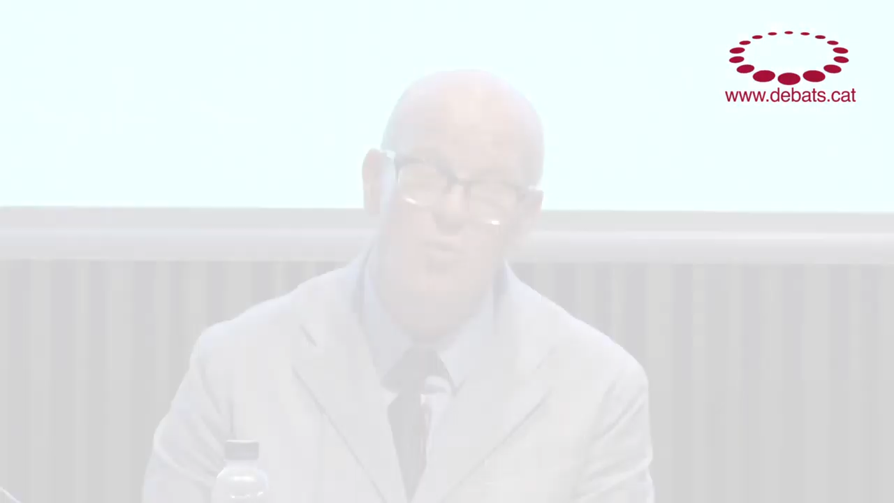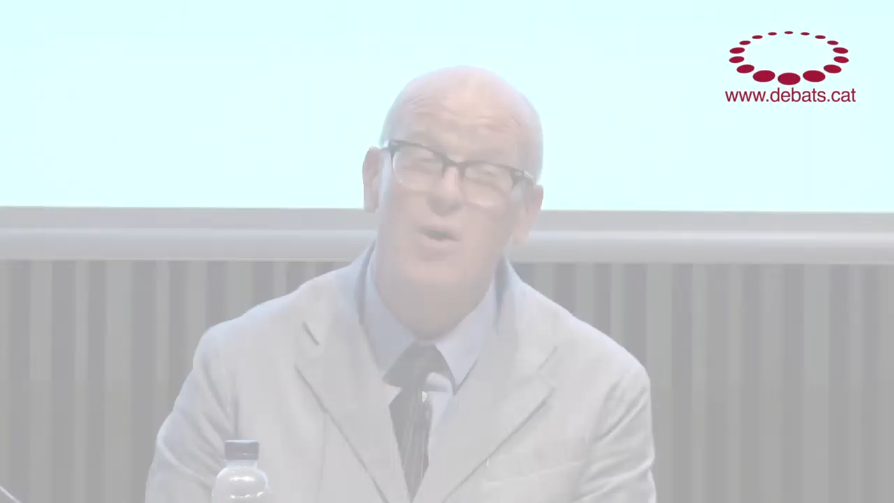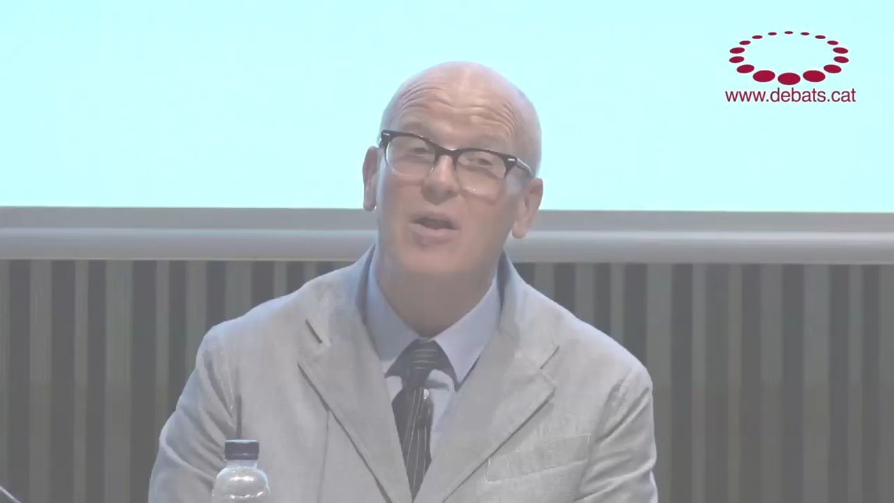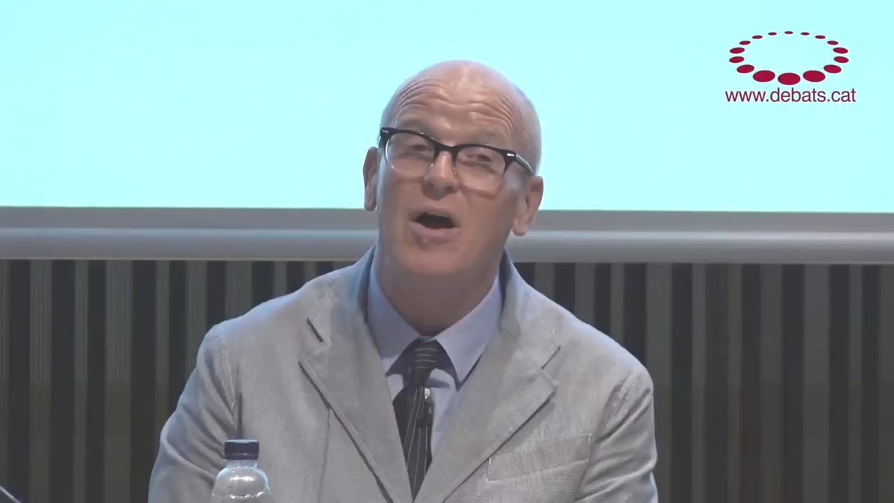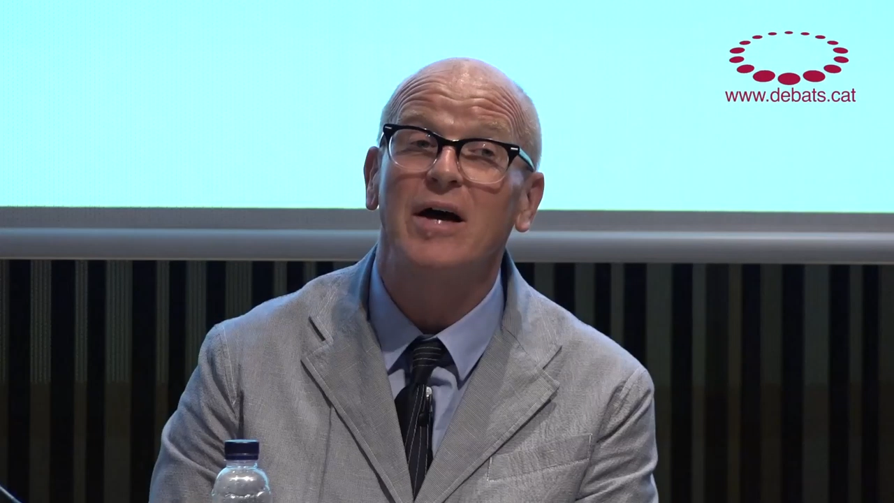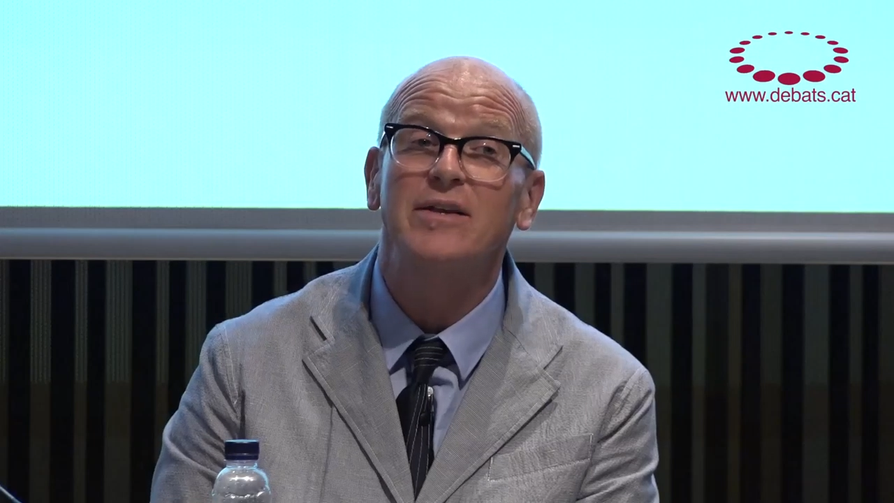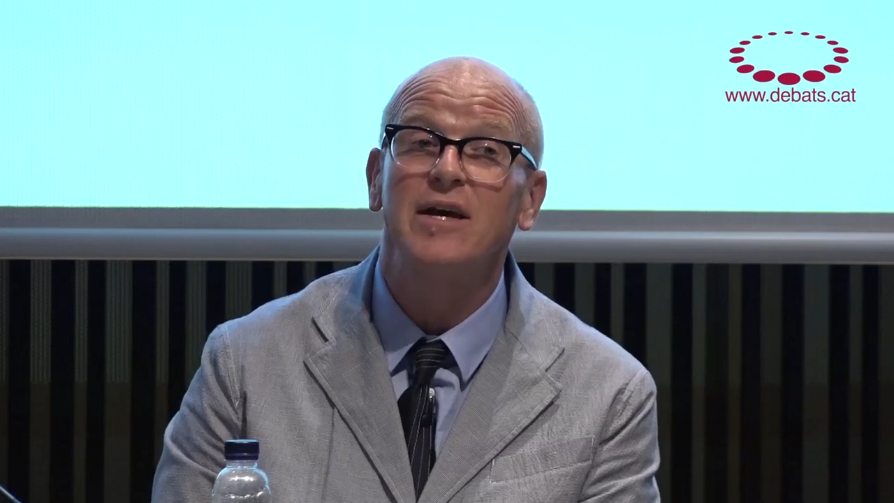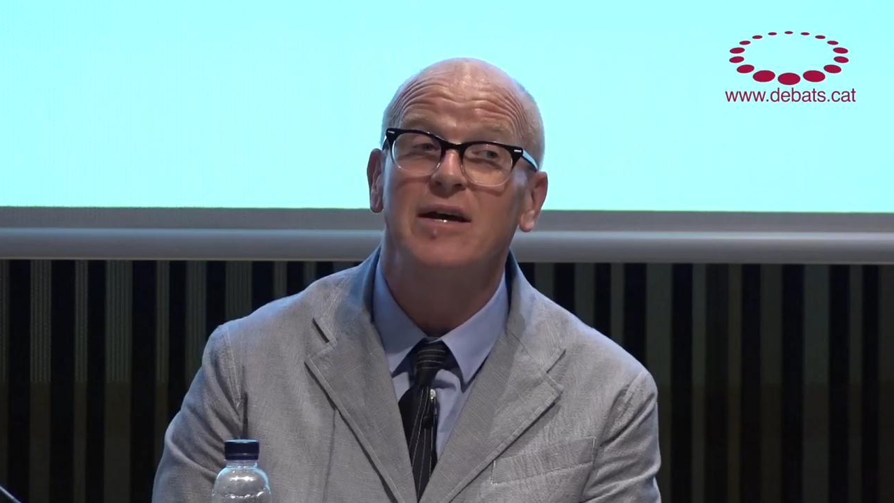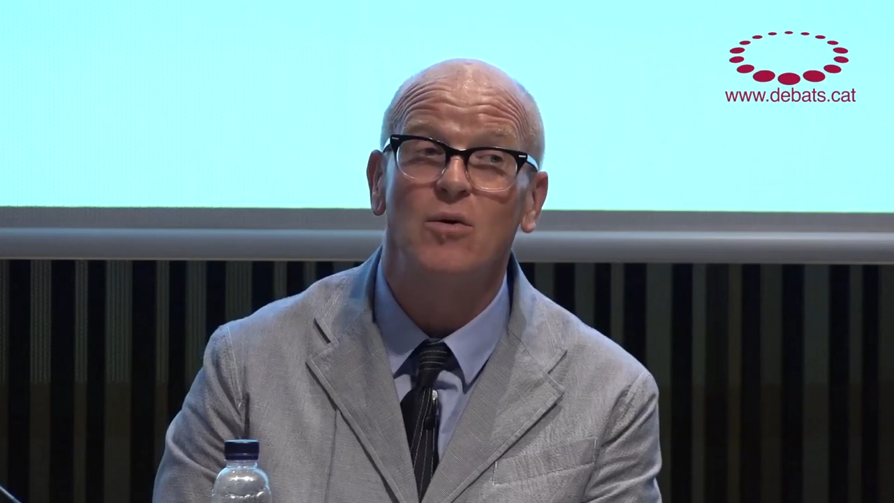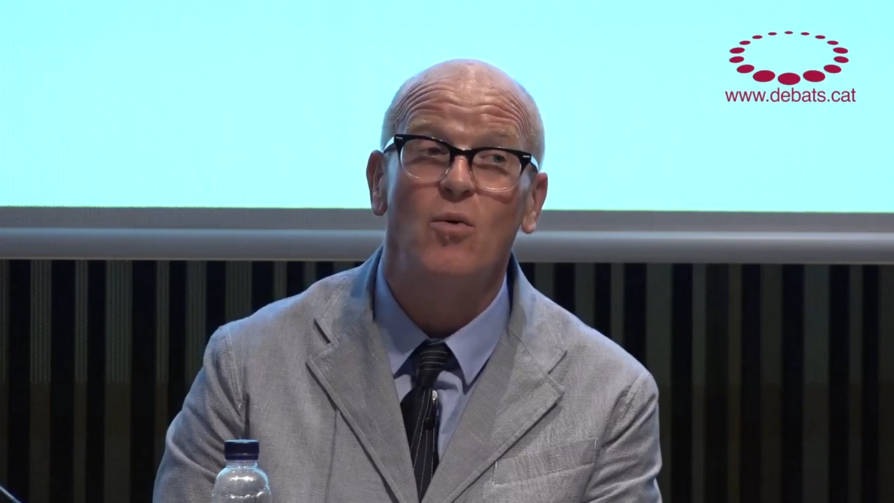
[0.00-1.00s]
Well, I
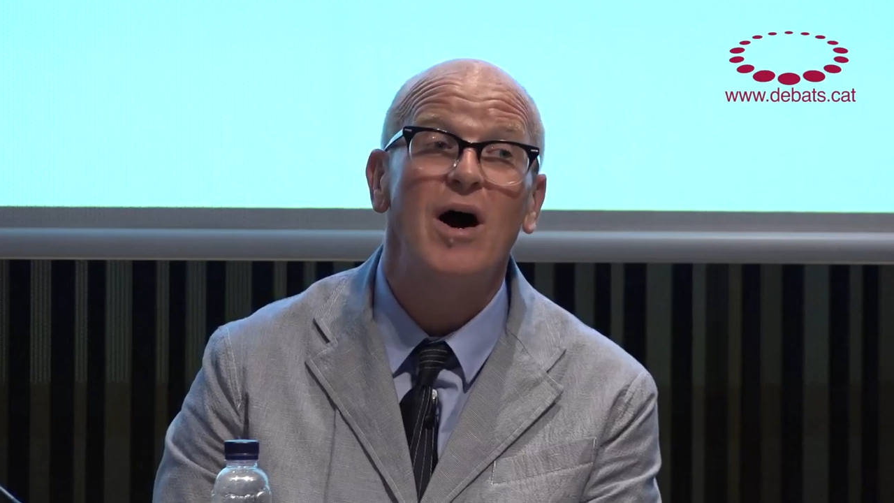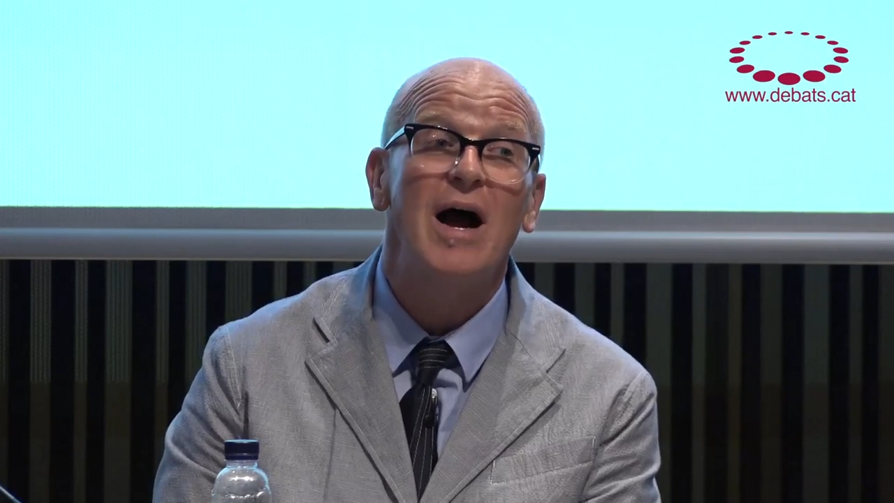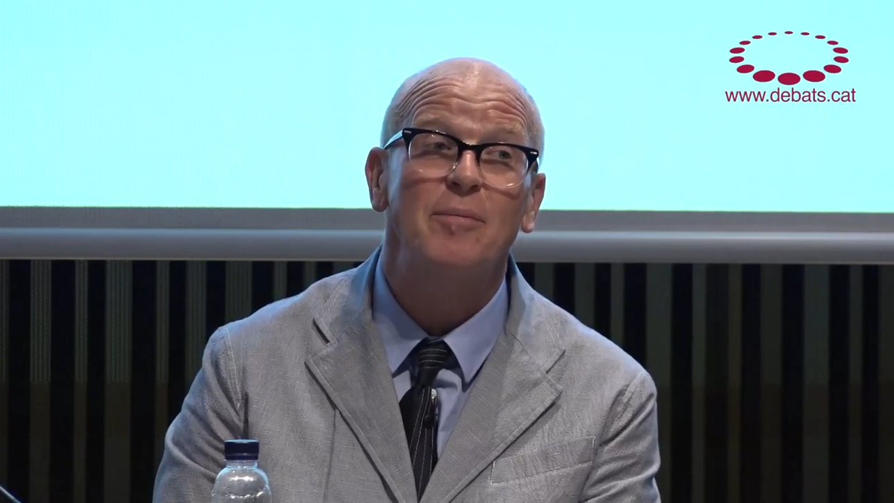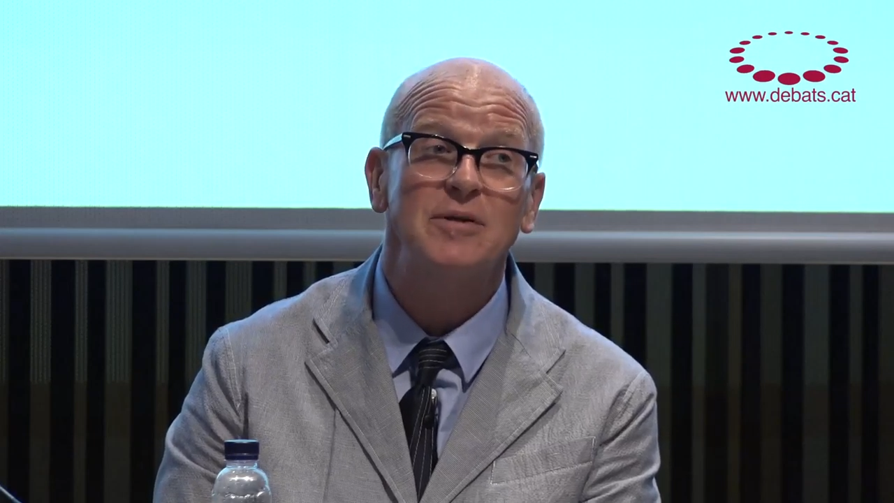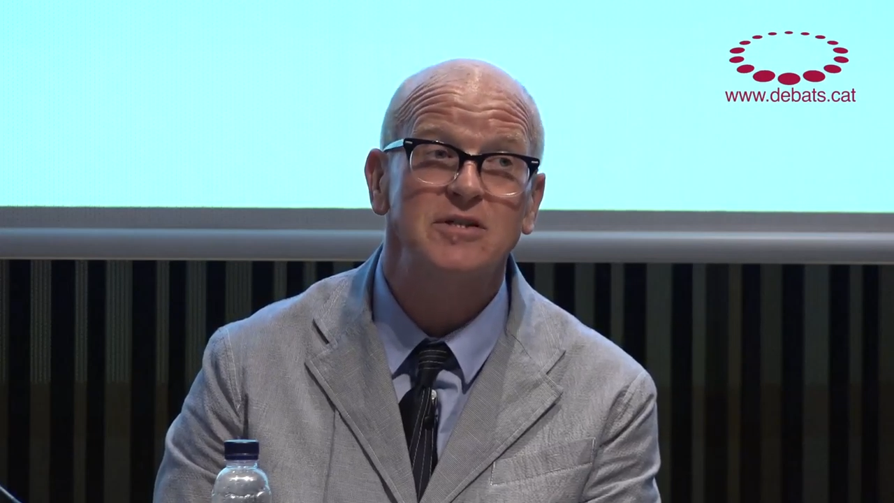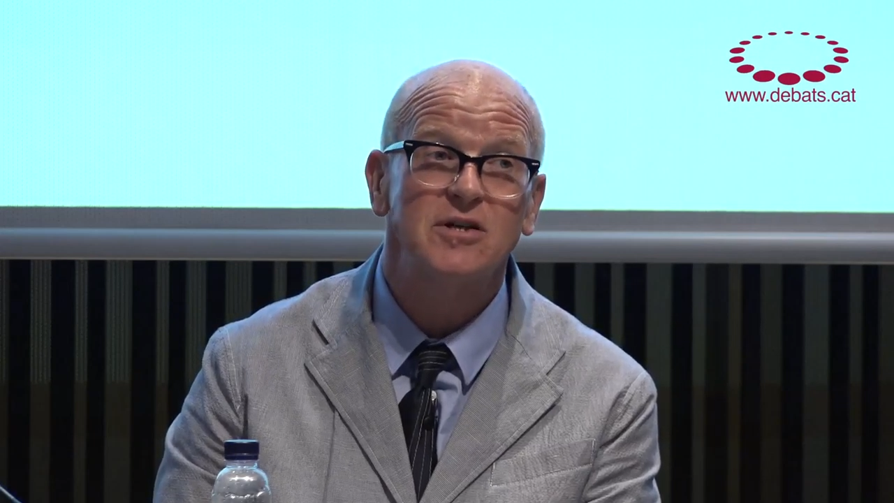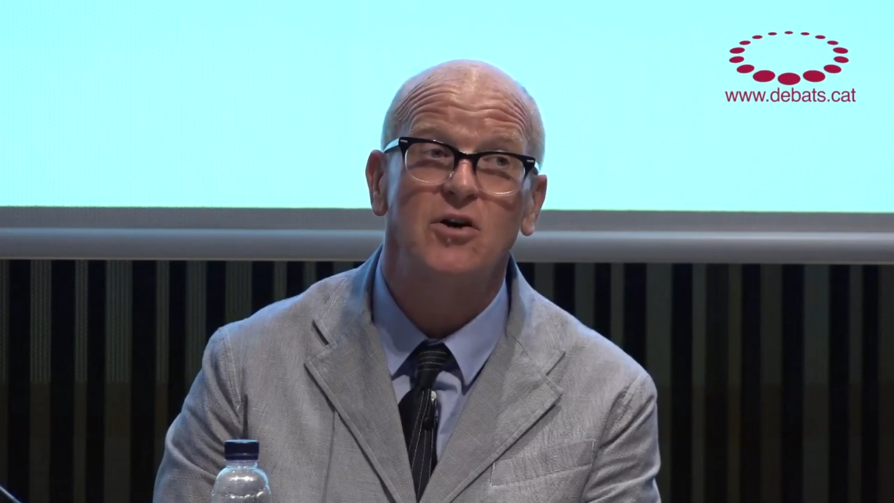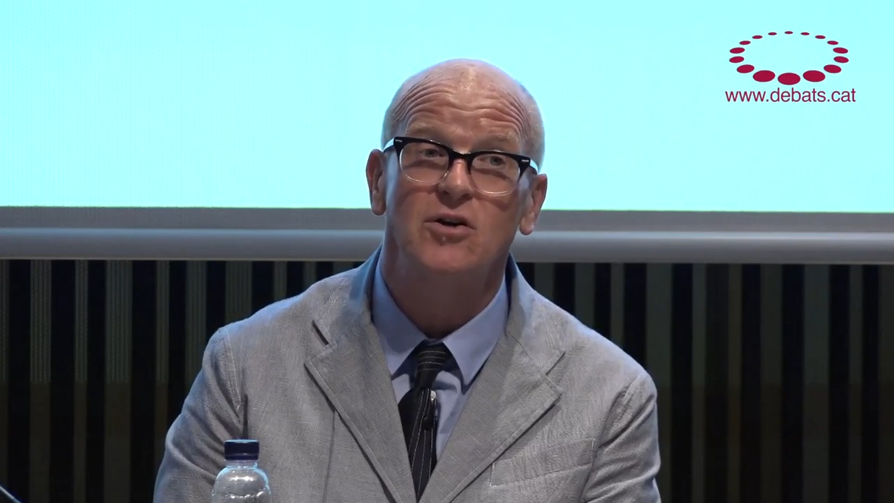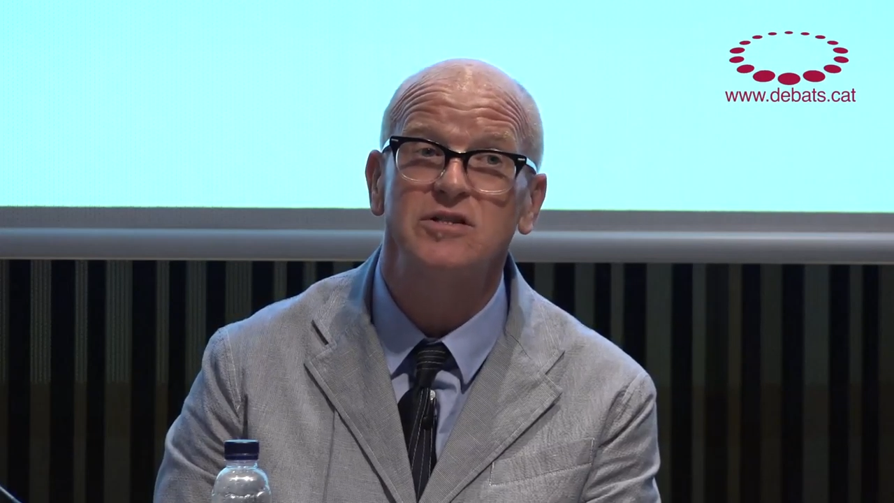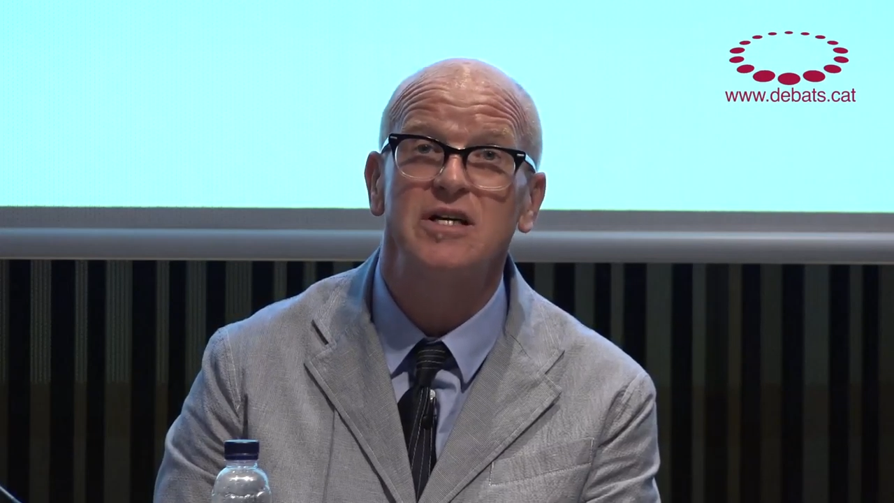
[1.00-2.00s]
think that what happens to
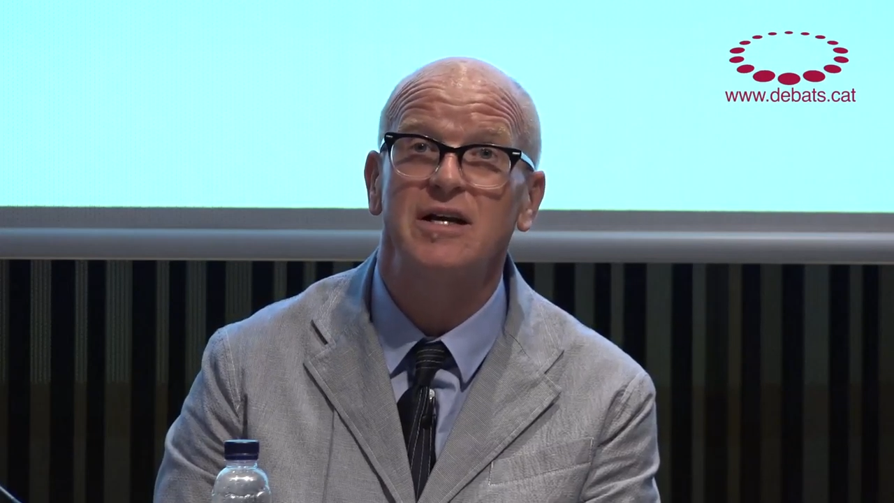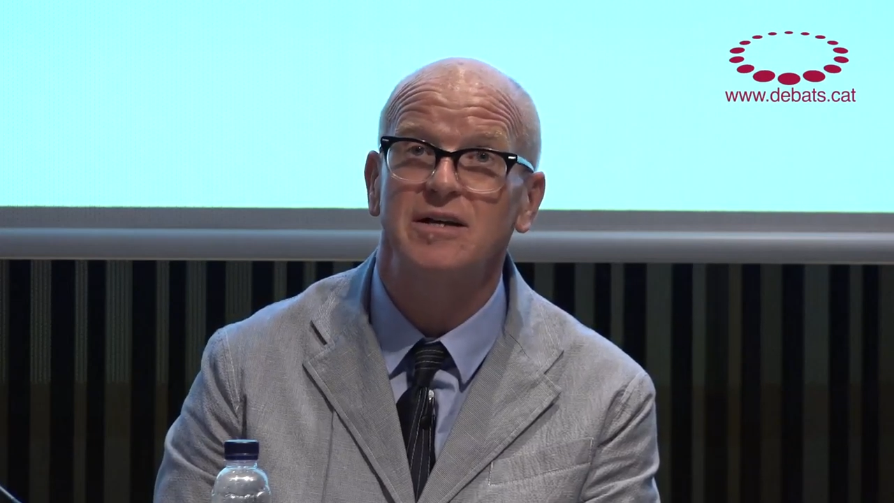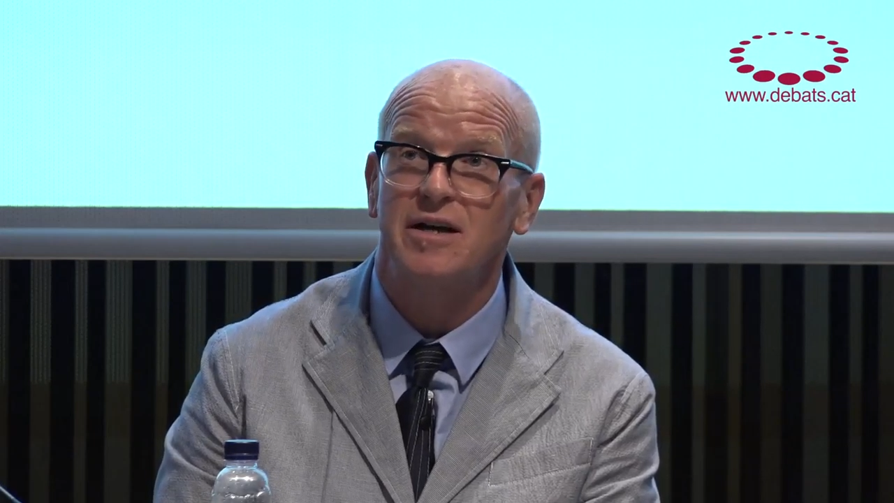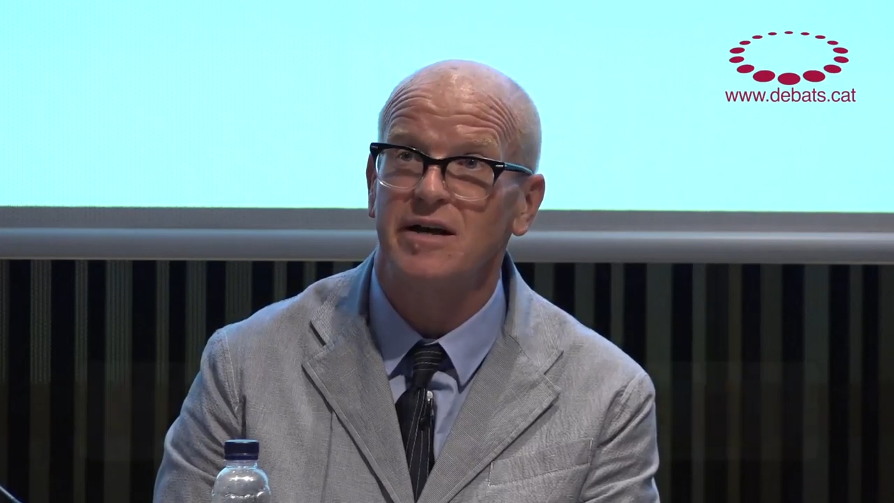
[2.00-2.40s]
content